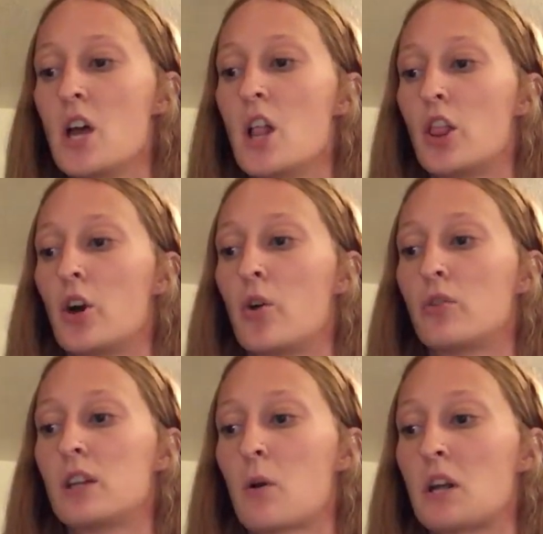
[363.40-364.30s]
The
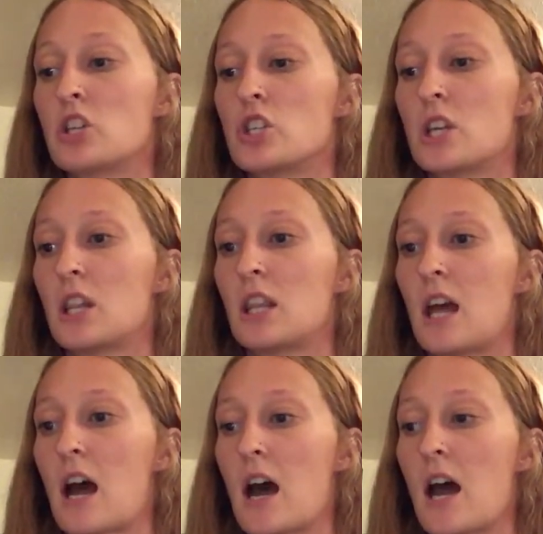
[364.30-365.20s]
only question that
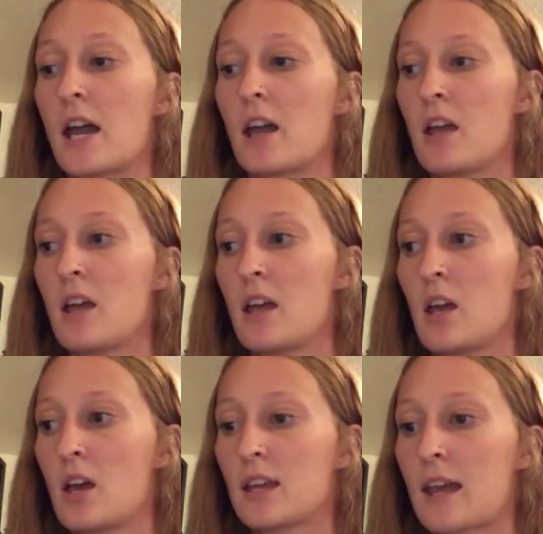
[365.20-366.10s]
I
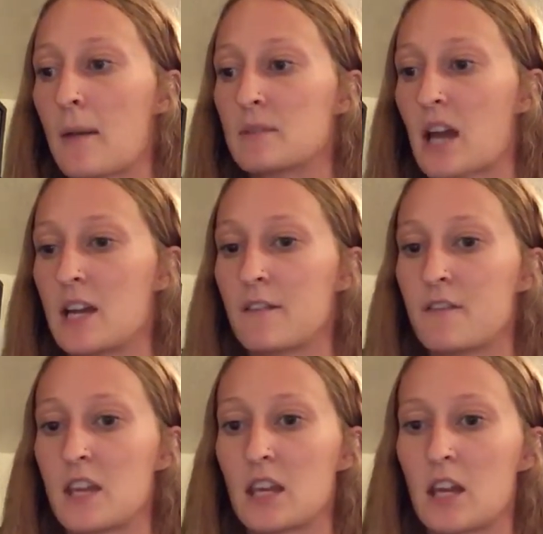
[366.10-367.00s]
kept kind of
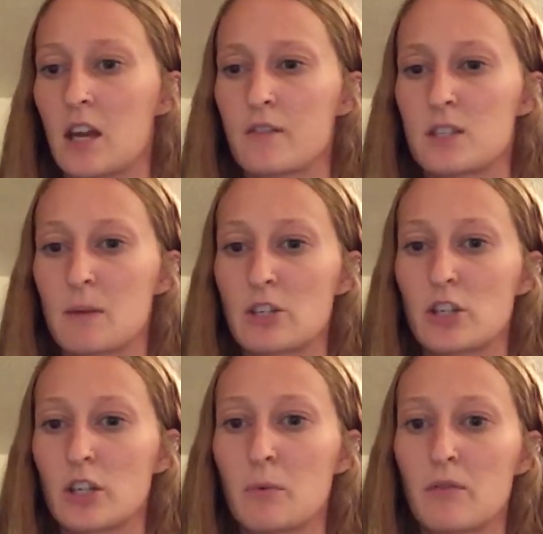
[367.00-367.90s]
thinking of,
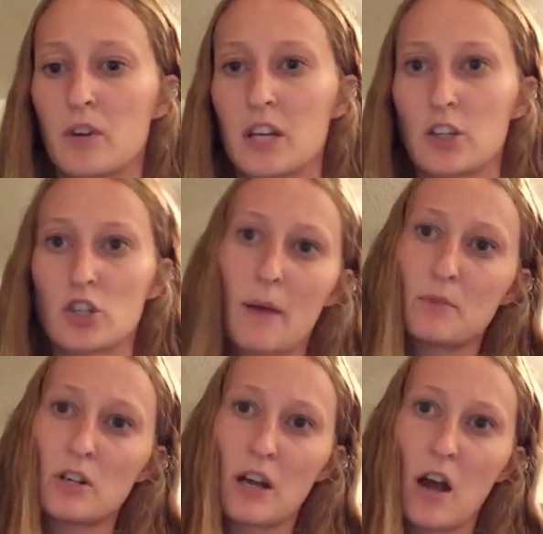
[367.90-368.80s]
especially when reading
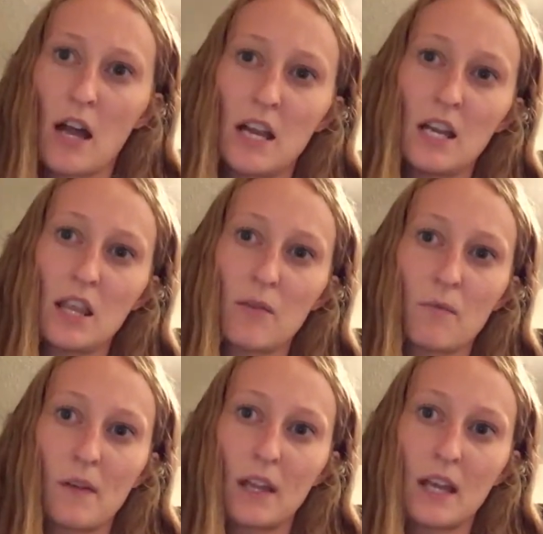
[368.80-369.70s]
chapter 9, they
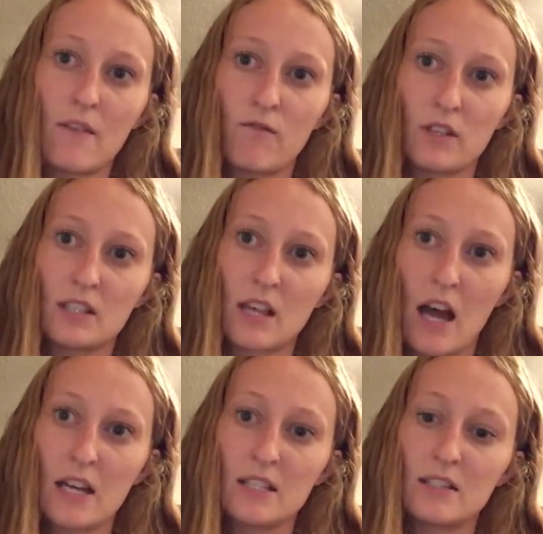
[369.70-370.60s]
really
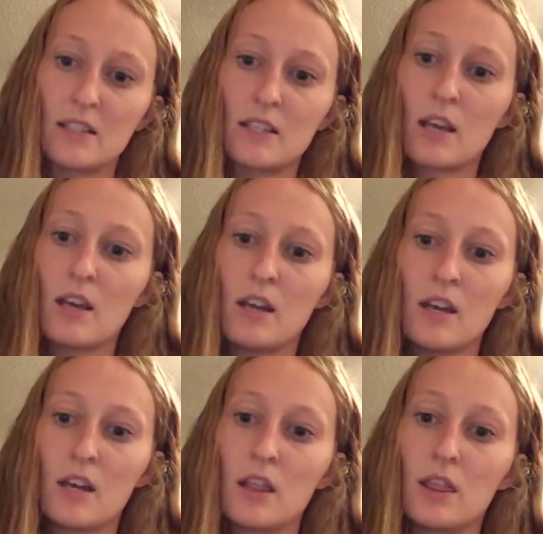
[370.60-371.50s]
emphasized
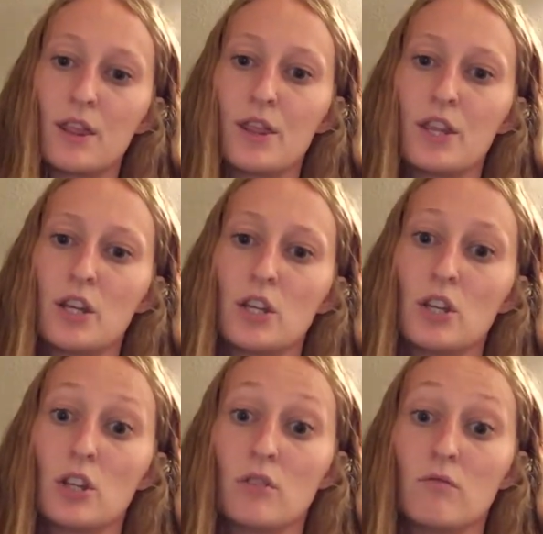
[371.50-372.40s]

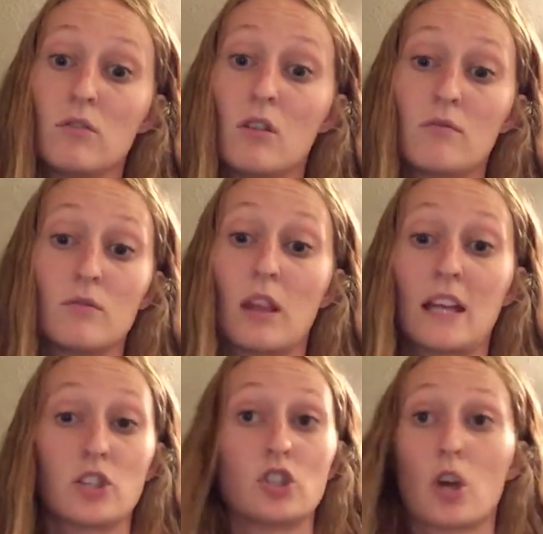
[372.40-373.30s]

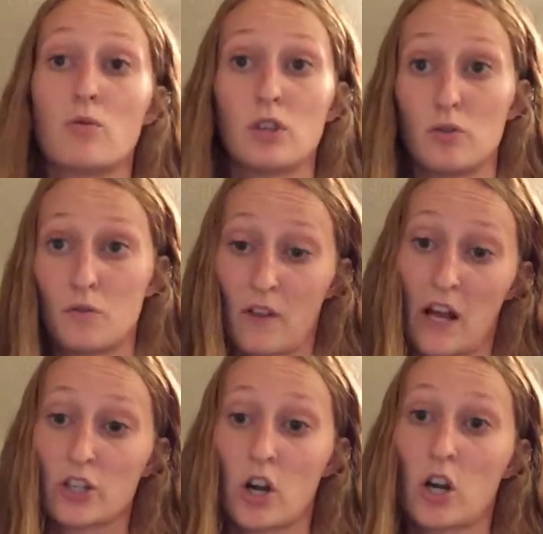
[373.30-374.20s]
don't use
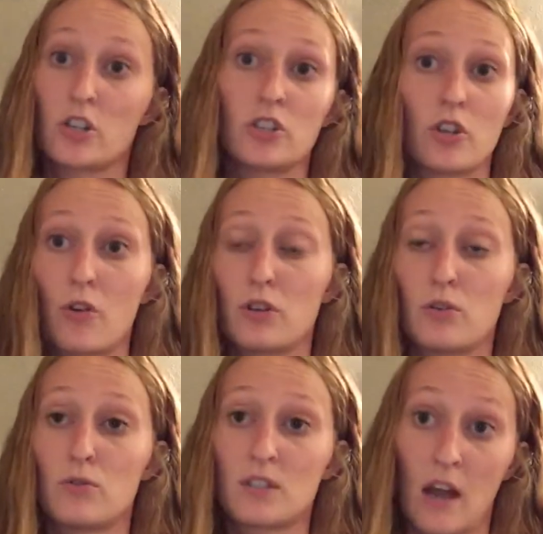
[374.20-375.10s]
flashcards, don't
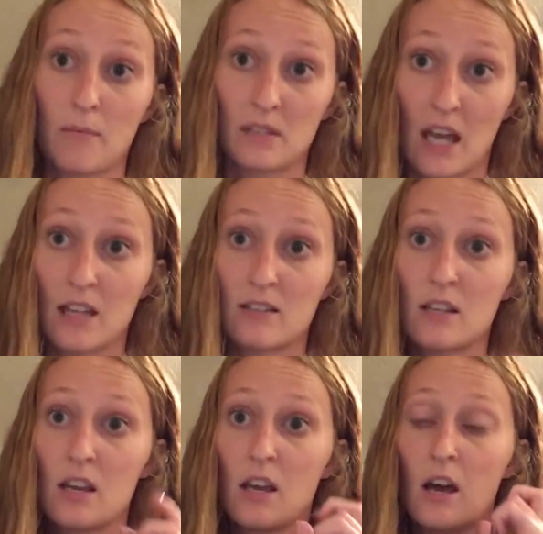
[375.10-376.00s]
use time tests.
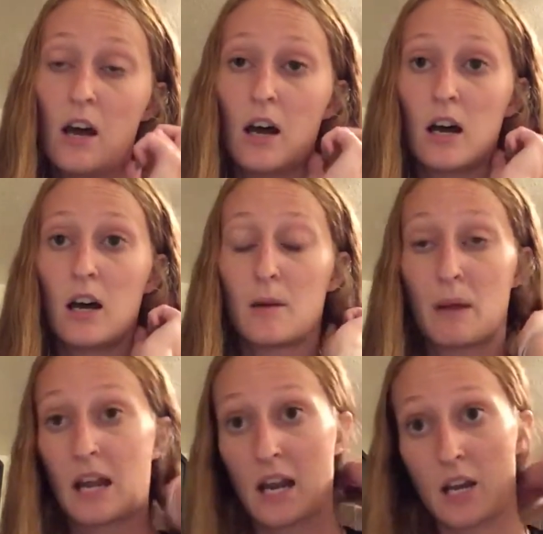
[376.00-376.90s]

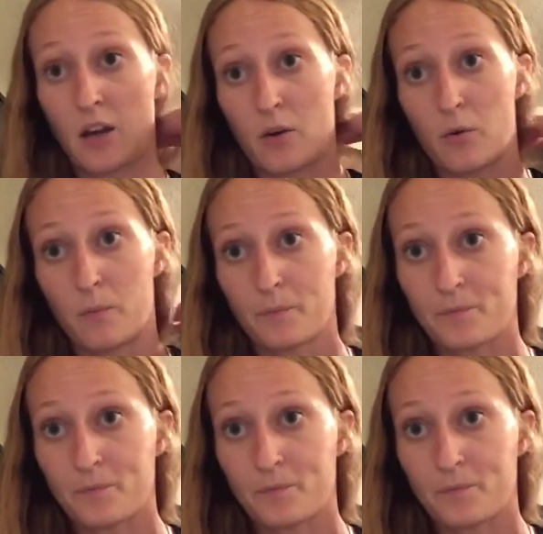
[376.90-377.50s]
And I know